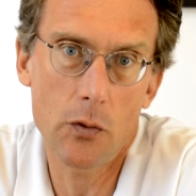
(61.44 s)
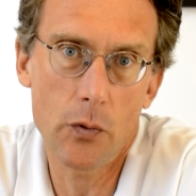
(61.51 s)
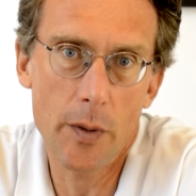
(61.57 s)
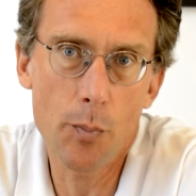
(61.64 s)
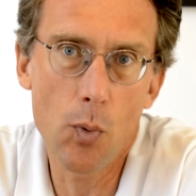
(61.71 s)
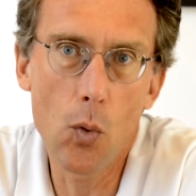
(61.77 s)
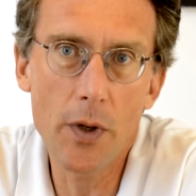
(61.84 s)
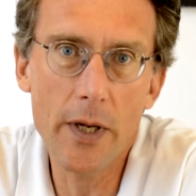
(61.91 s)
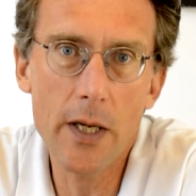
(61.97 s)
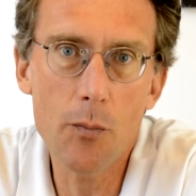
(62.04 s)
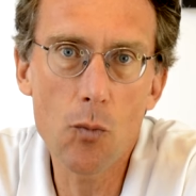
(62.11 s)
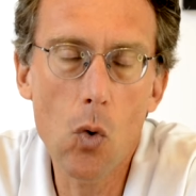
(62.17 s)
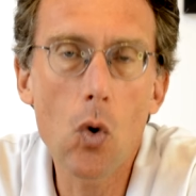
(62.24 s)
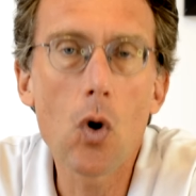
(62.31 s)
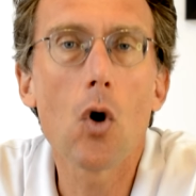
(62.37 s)
report
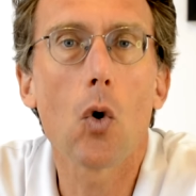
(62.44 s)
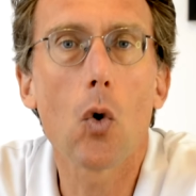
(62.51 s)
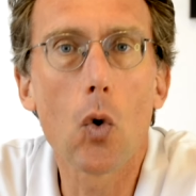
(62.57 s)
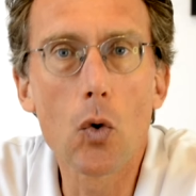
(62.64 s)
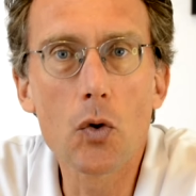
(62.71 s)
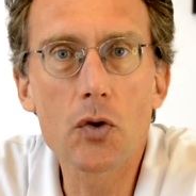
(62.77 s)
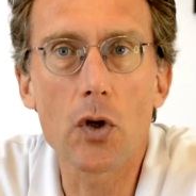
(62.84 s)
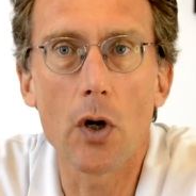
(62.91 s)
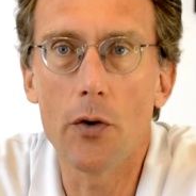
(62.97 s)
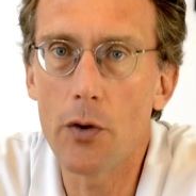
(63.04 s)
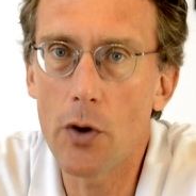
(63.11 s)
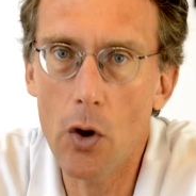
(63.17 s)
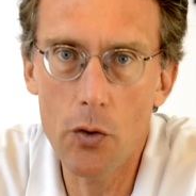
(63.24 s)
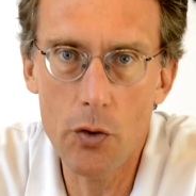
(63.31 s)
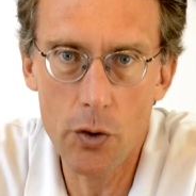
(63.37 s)
anymore. Also,
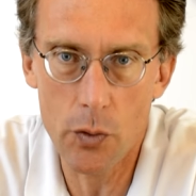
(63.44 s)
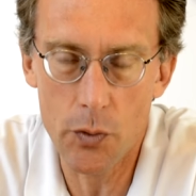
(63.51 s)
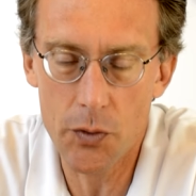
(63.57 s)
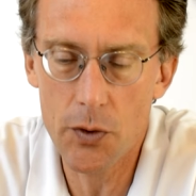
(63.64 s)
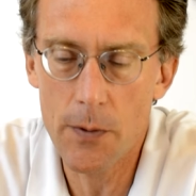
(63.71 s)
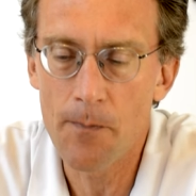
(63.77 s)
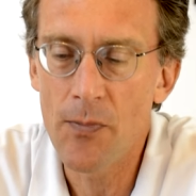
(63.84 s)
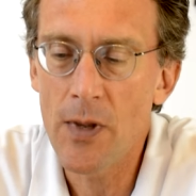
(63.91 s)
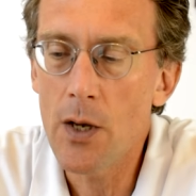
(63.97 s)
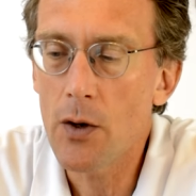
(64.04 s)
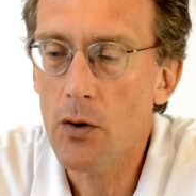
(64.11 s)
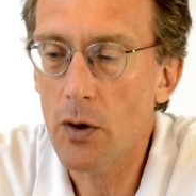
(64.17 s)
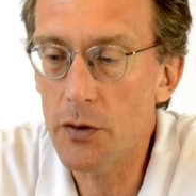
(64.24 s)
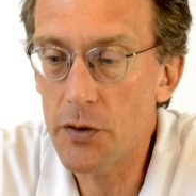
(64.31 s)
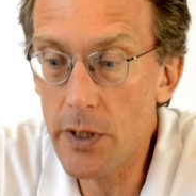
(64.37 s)
no news.
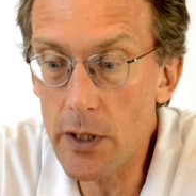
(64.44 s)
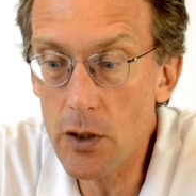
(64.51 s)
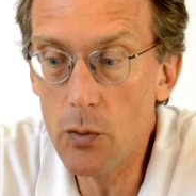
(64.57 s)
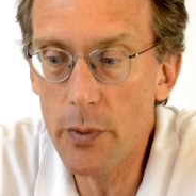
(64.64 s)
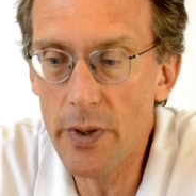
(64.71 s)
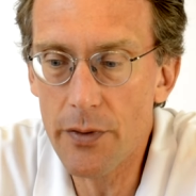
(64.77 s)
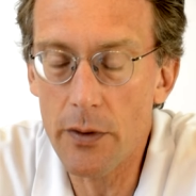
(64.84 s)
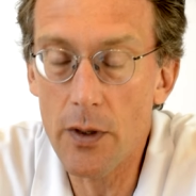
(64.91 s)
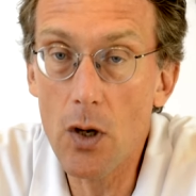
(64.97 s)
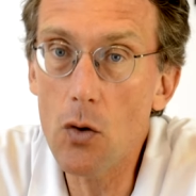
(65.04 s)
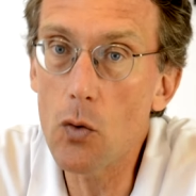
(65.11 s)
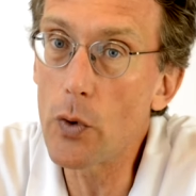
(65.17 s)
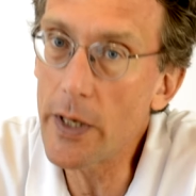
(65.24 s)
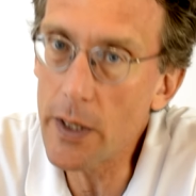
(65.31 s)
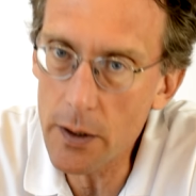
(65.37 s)
Continuing with no
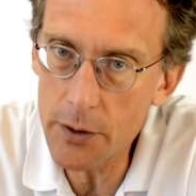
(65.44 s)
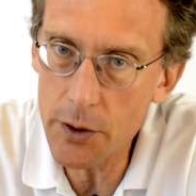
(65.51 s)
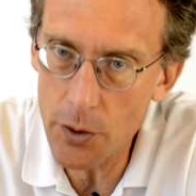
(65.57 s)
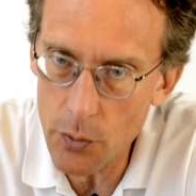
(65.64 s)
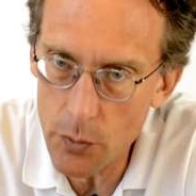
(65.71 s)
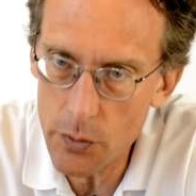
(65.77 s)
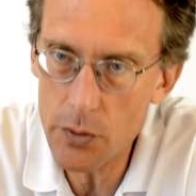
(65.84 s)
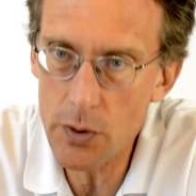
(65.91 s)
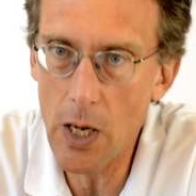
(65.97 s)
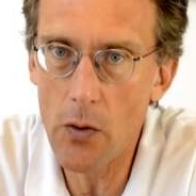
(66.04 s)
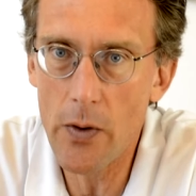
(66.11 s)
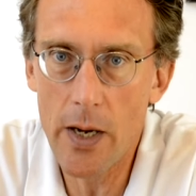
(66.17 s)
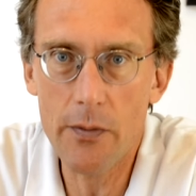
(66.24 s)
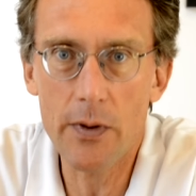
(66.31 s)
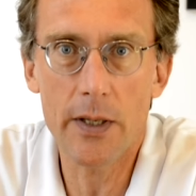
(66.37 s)
real news,
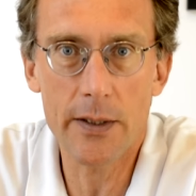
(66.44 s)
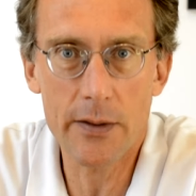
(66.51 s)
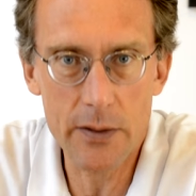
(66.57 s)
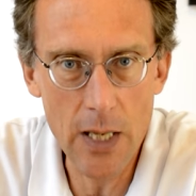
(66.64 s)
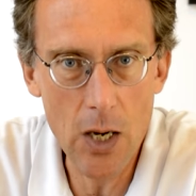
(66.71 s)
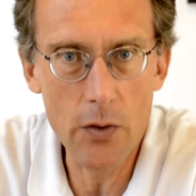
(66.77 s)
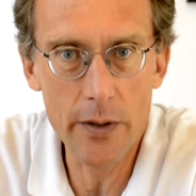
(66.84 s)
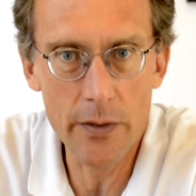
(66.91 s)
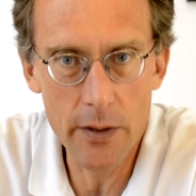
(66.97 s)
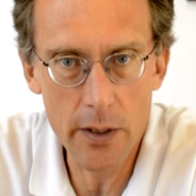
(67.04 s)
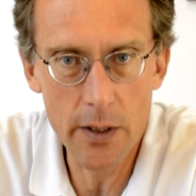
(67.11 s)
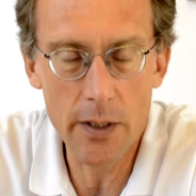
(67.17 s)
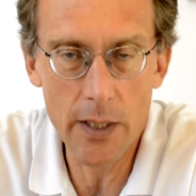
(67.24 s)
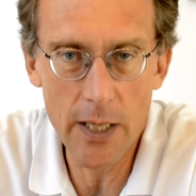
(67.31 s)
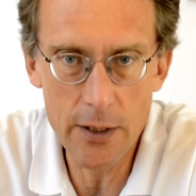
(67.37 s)
however, it's now in
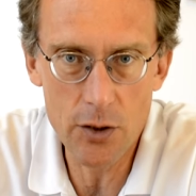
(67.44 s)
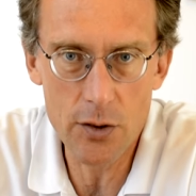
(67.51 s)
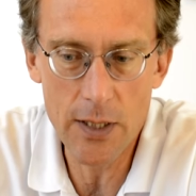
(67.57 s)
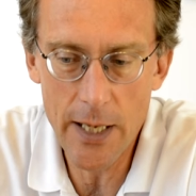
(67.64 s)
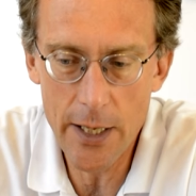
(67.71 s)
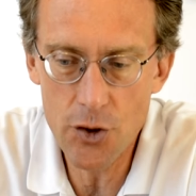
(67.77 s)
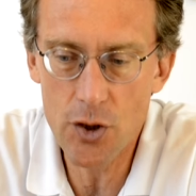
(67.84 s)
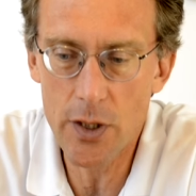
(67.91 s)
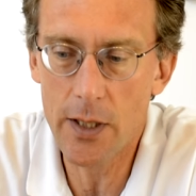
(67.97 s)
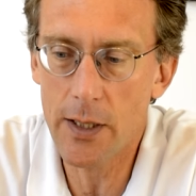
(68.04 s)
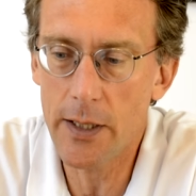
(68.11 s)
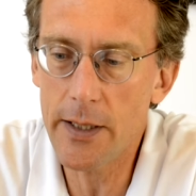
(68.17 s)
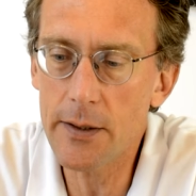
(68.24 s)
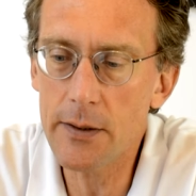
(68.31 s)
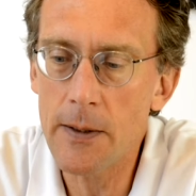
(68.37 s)
the legislation at
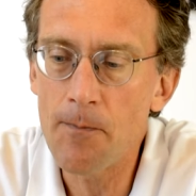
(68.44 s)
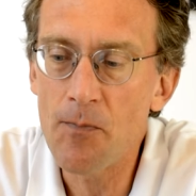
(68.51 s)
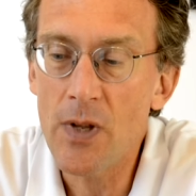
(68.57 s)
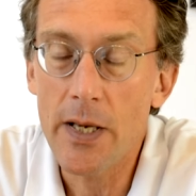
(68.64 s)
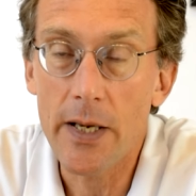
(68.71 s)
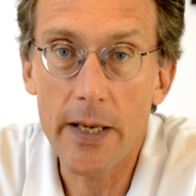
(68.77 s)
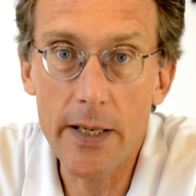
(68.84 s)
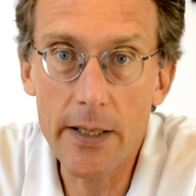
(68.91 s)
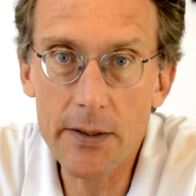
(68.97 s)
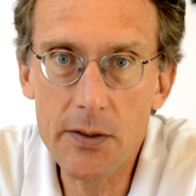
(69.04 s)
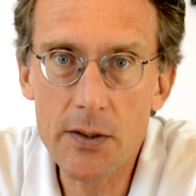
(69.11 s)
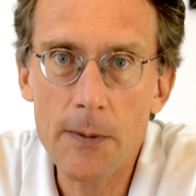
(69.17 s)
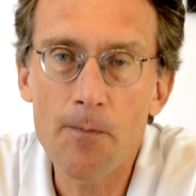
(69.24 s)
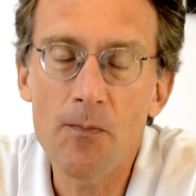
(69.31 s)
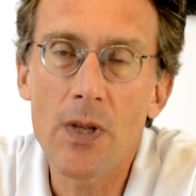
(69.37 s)
least,
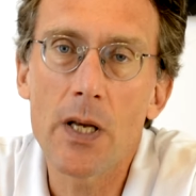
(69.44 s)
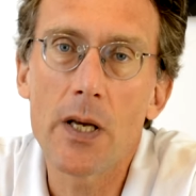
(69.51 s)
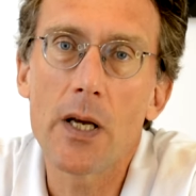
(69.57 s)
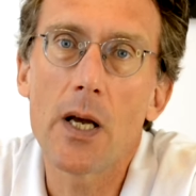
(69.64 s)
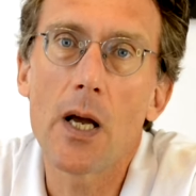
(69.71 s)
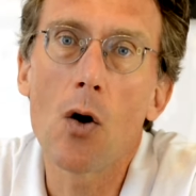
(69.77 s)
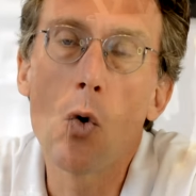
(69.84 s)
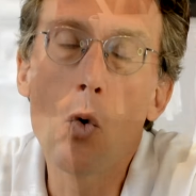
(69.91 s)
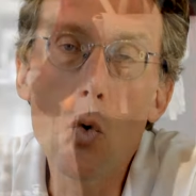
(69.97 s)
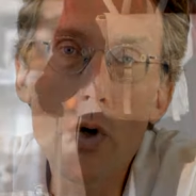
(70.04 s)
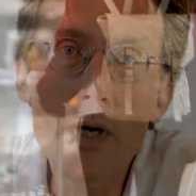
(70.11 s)
is who